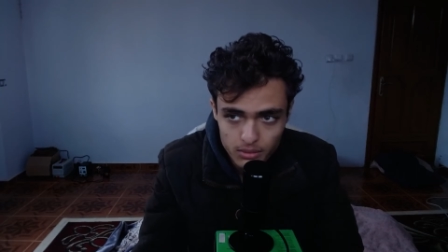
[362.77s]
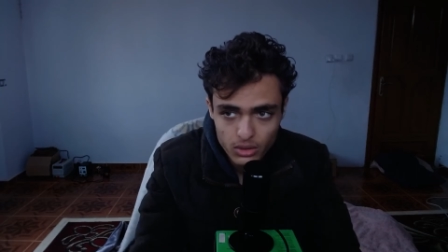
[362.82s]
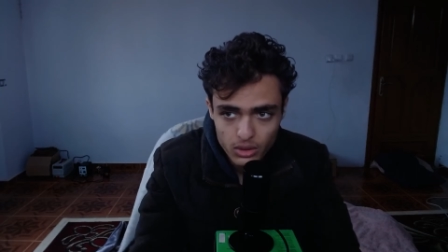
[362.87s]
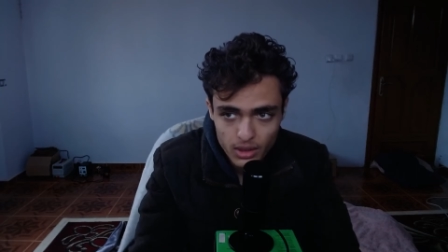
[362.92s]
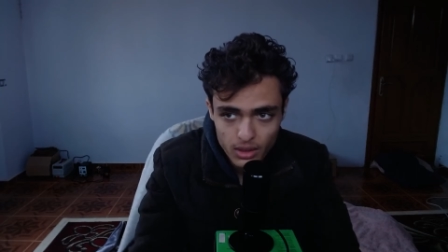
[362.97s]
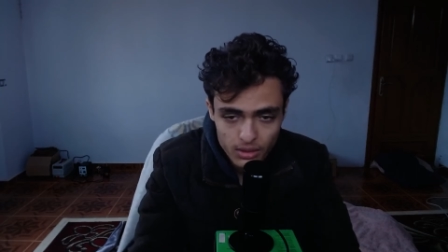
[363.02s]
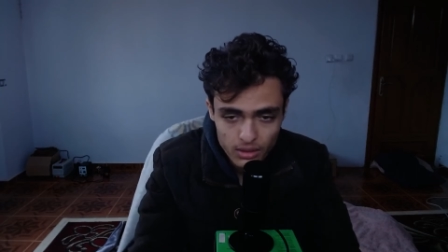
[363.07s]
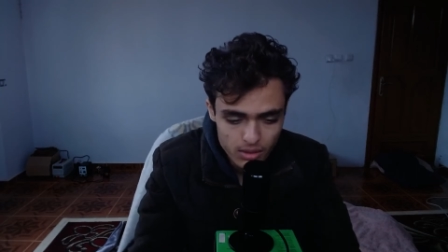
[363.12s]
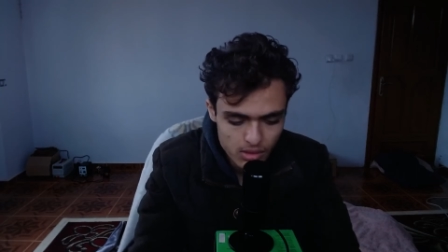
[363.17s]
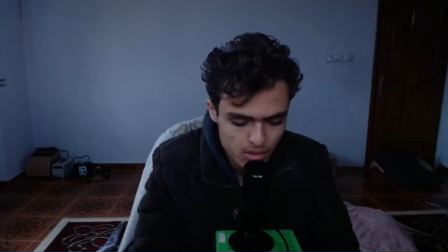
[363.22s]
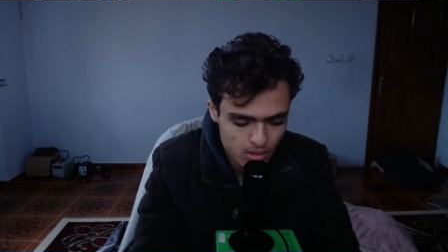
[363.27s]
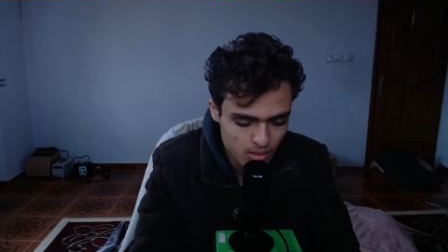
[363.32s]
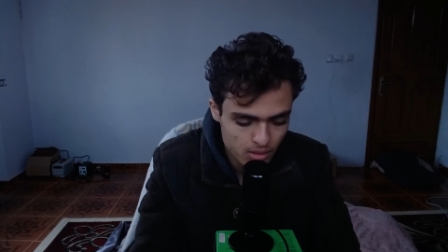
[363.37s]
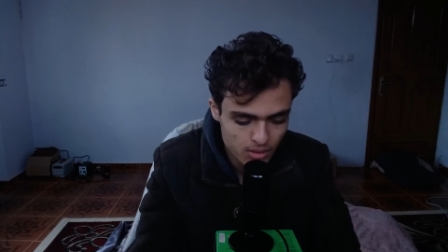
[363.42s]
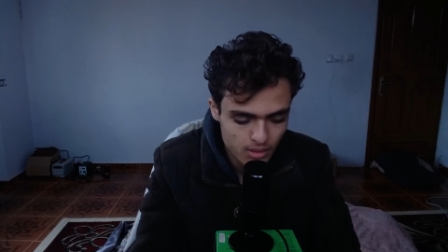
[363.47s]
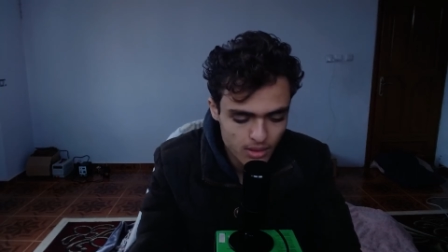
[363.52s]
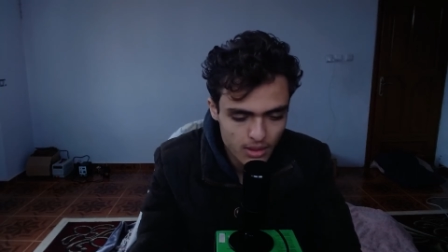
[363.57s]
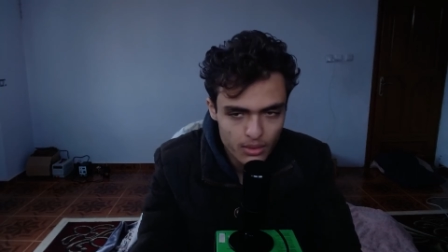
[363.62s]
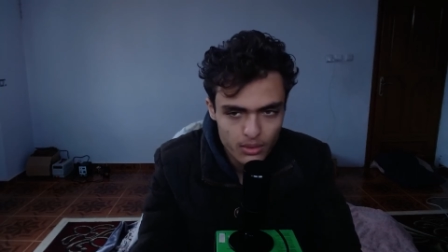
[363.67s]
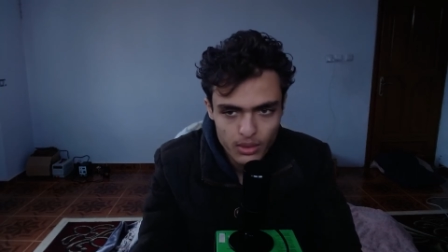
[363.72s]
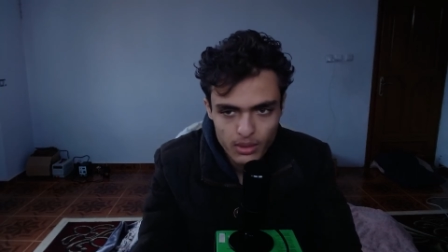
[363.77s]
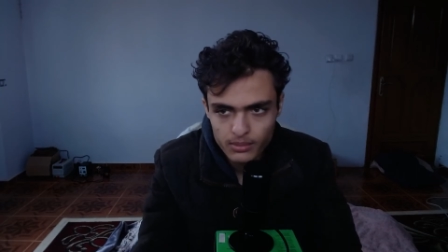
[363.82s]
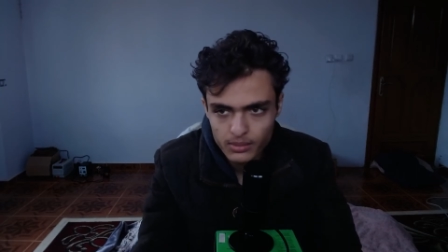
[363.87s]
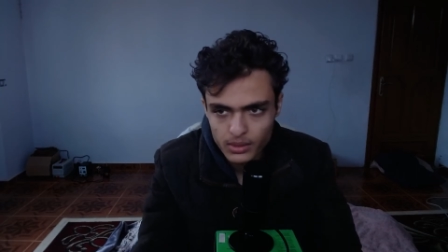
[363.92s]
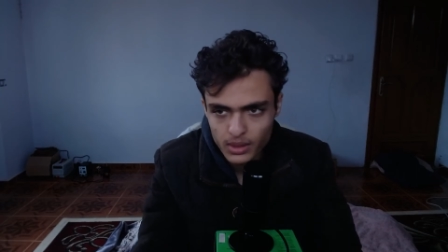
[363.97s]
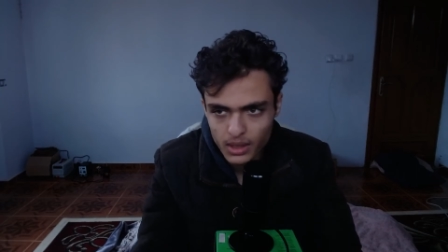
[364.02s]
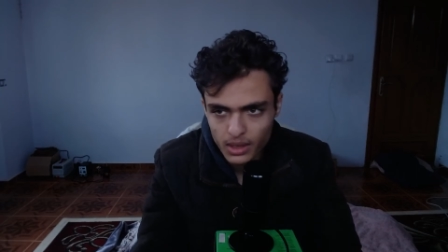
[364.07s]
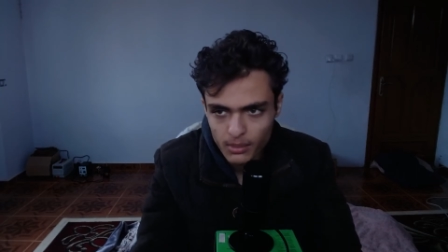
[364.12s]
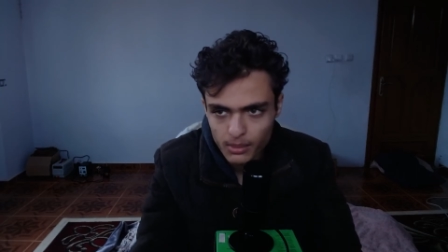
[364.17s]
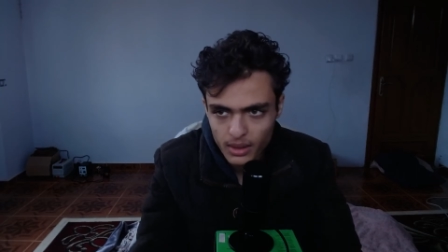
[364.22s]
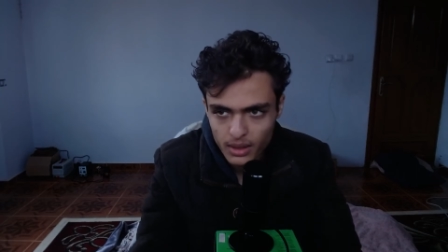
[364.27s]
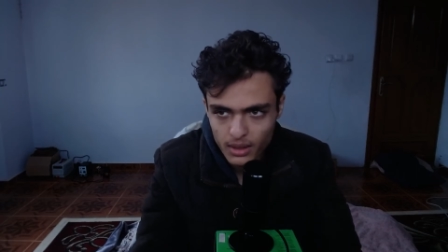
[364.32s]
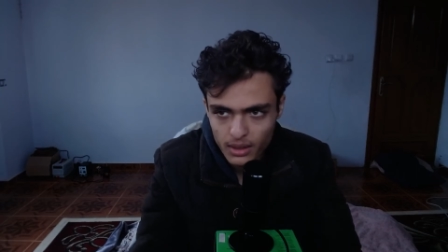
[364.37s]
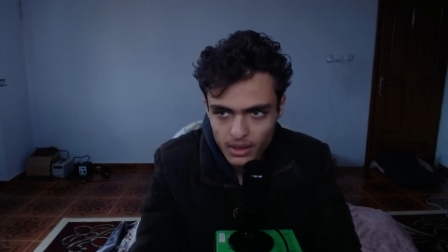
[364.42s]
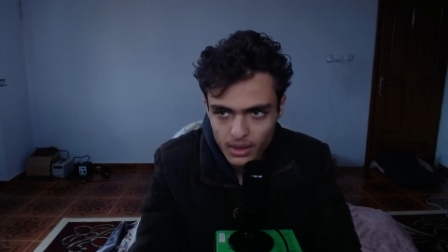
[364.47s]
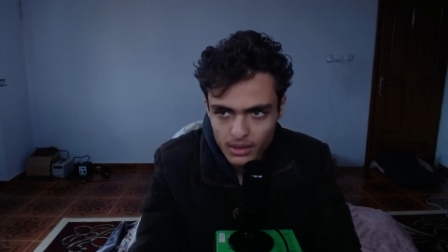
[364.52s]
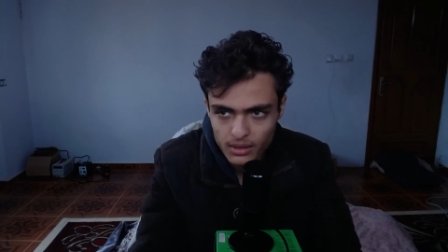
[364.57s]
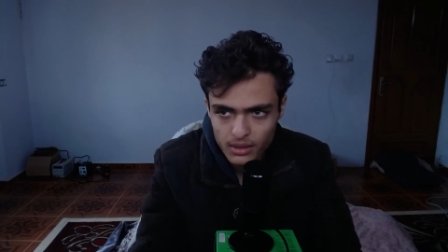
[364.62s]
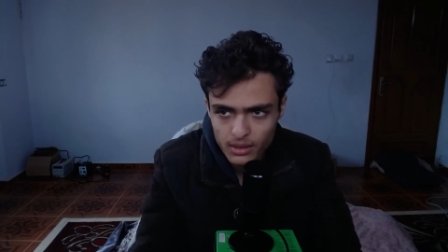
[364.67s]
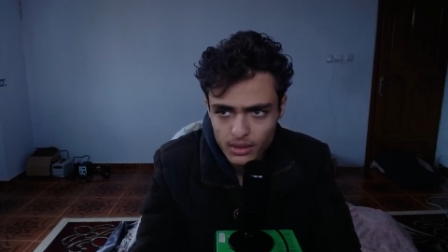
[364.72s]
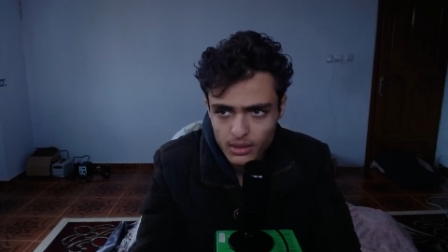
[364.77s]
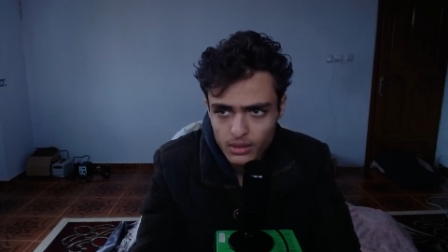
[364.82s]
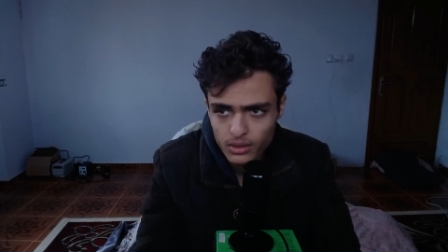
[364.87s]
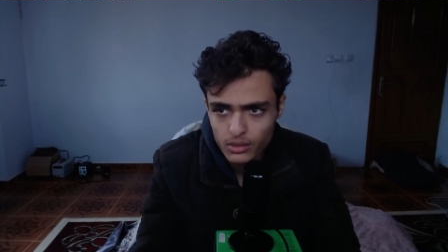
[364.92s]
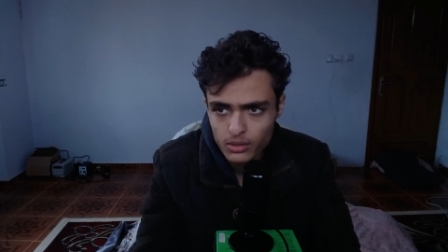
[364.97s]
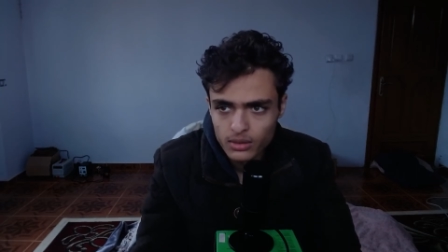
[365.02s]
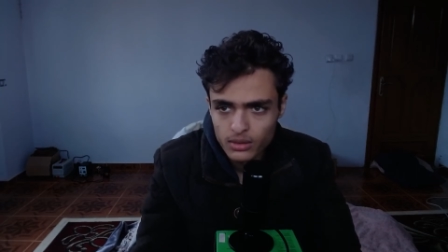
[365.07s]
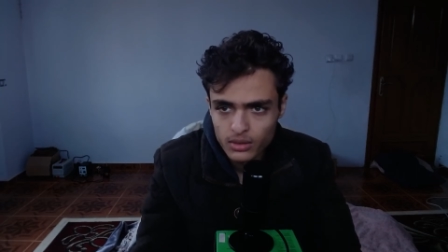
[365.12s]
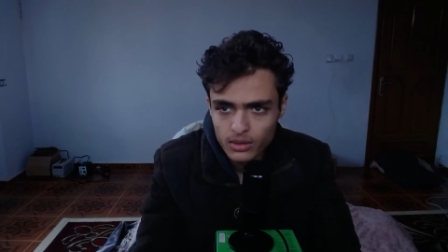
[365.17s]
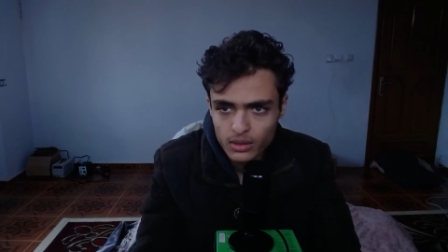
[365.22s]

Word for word: Okay, this is now I'm typing right now.